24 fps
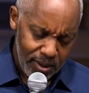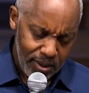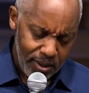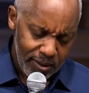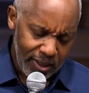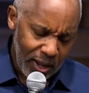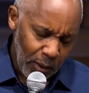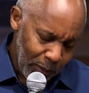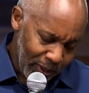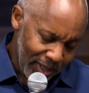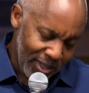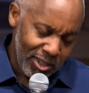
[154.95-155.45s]

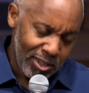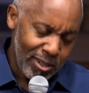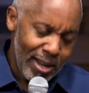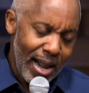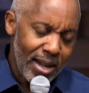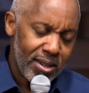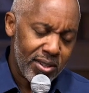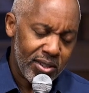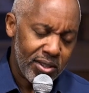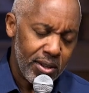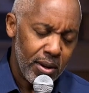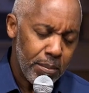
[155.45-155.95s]
that will
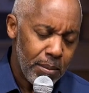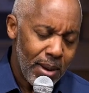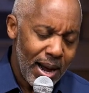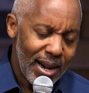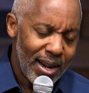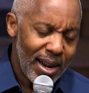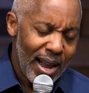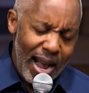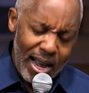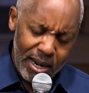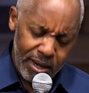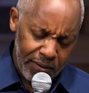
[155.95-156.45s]
snatch somebody
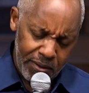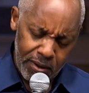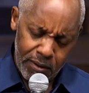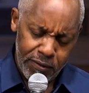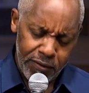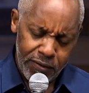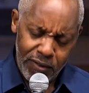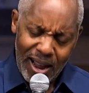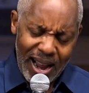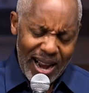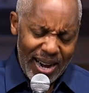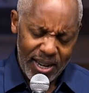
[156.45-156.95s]
out of the
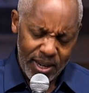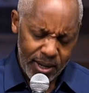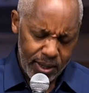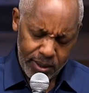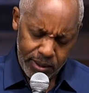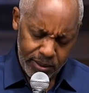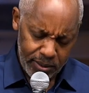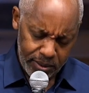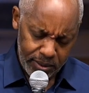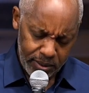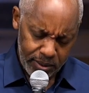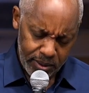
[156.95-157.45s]
fire,
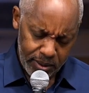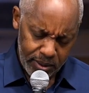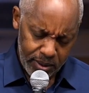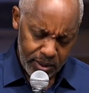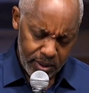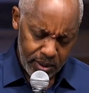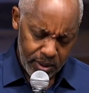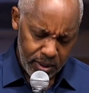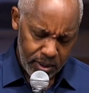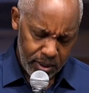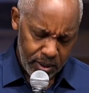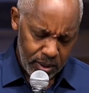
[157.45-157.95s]

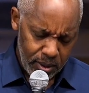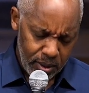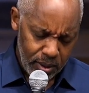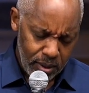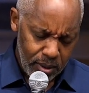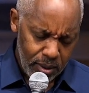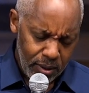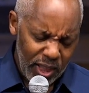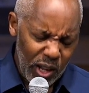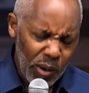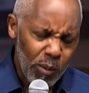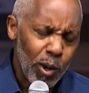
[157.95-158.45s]

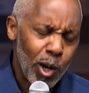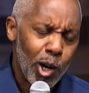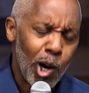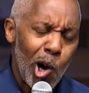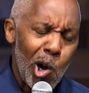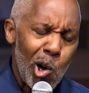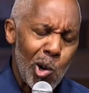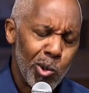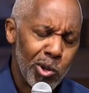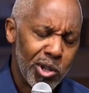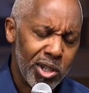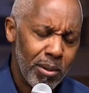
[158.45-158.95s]
that will
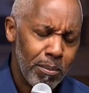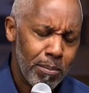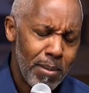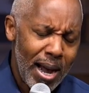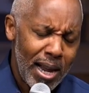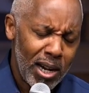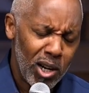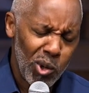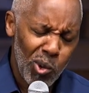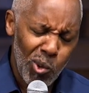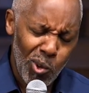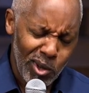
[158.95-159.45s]
call
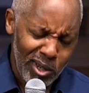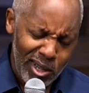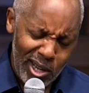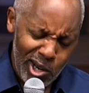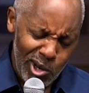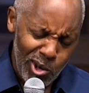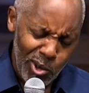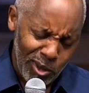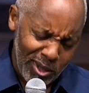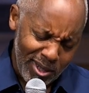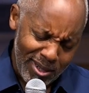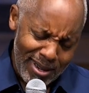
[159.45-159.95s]
somebody
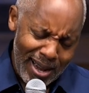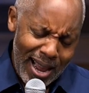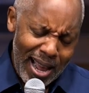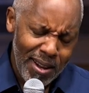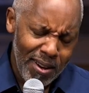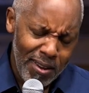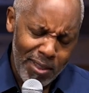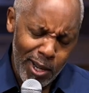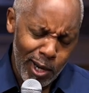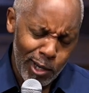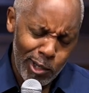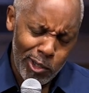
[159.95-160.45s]
who is not
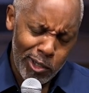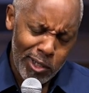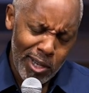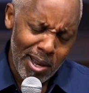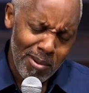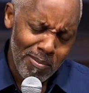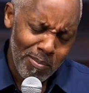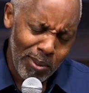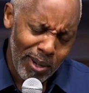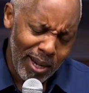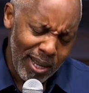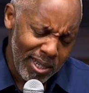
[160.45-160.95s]
in their
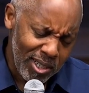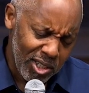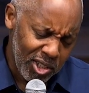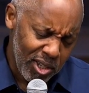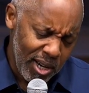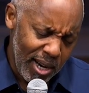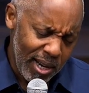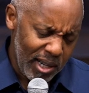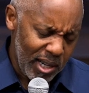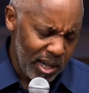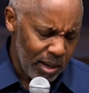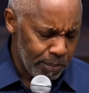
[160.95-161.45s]
set place
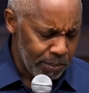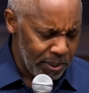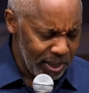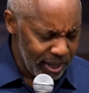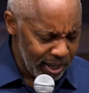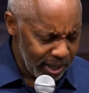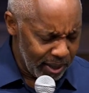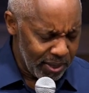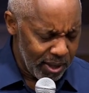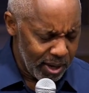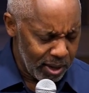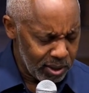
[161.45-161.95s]
yet to be
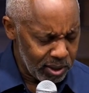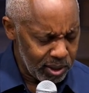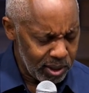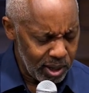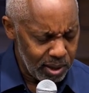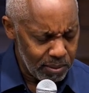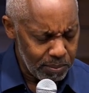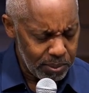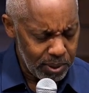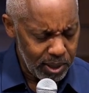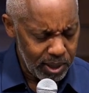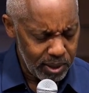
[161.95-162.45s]
in their
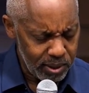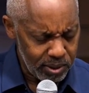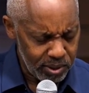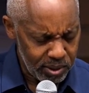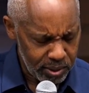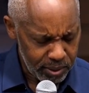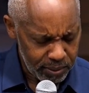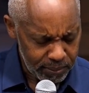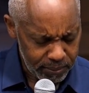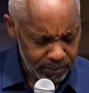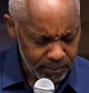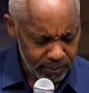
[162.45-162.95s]
set place.
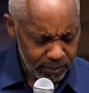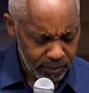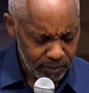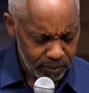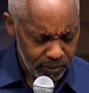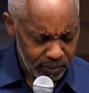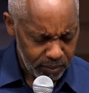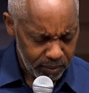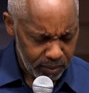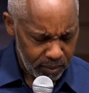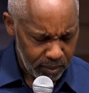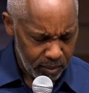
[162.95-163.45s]

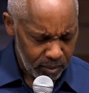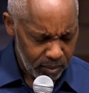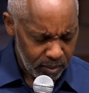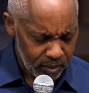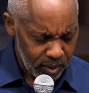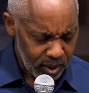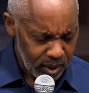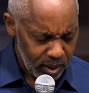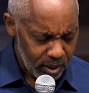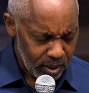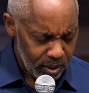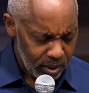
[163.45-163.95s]

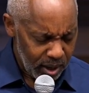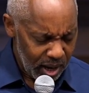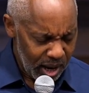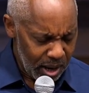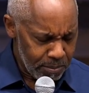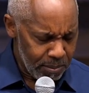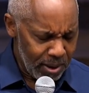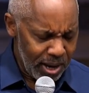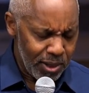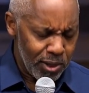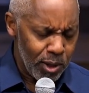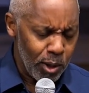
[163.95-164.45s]
And
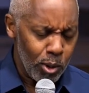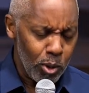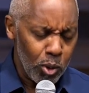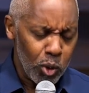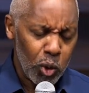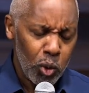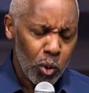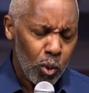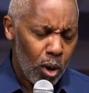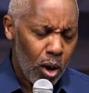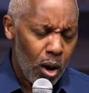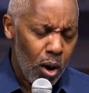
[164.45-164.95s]
may those
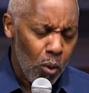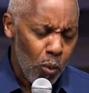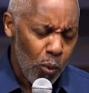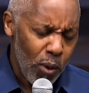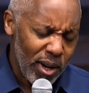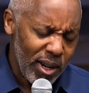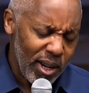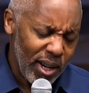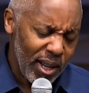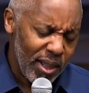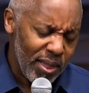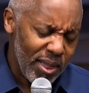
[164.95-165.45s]
who are
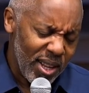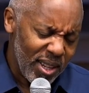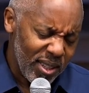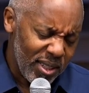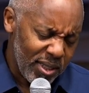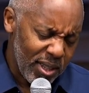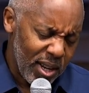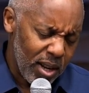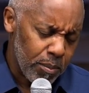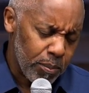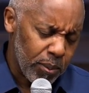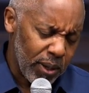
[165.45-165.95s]
already in their
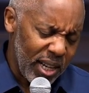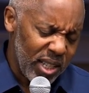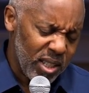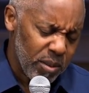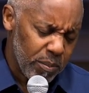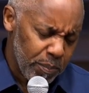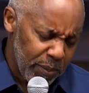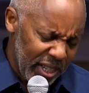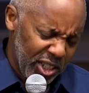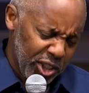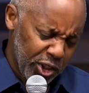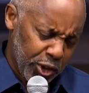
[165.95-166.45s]
set place
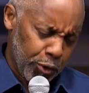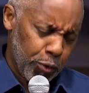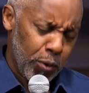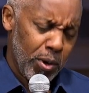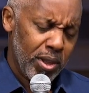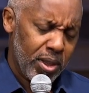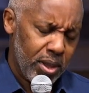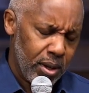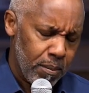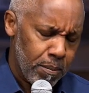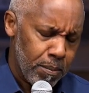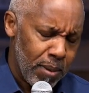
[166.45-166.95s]
be
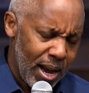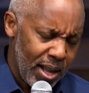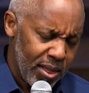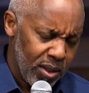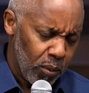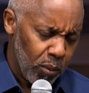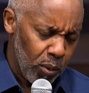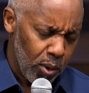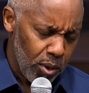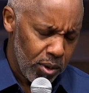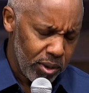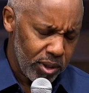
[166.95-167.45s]
strengthened by the
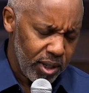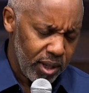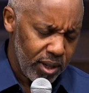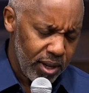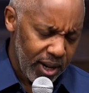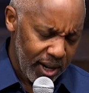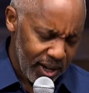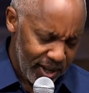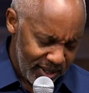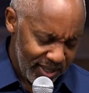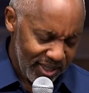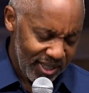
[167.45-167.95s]
word
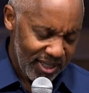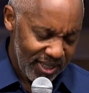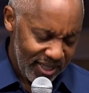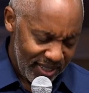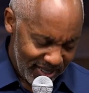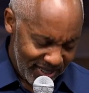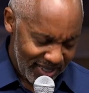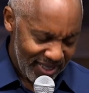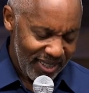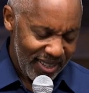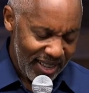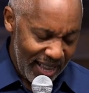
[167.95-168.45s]
today.
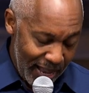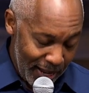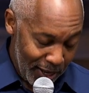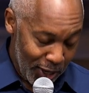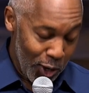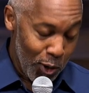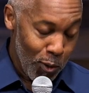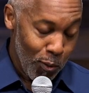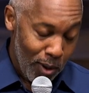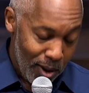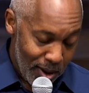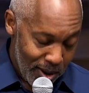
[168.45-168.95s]

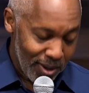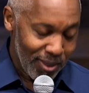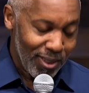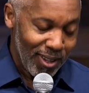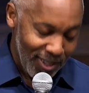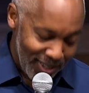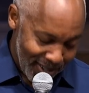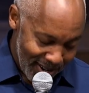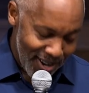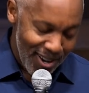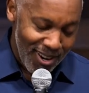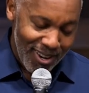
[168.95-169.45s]
You are the
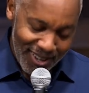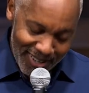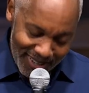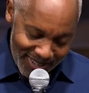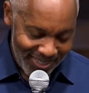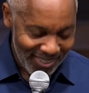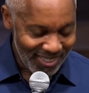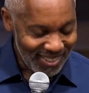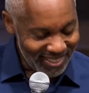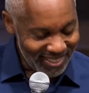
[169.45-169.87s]
God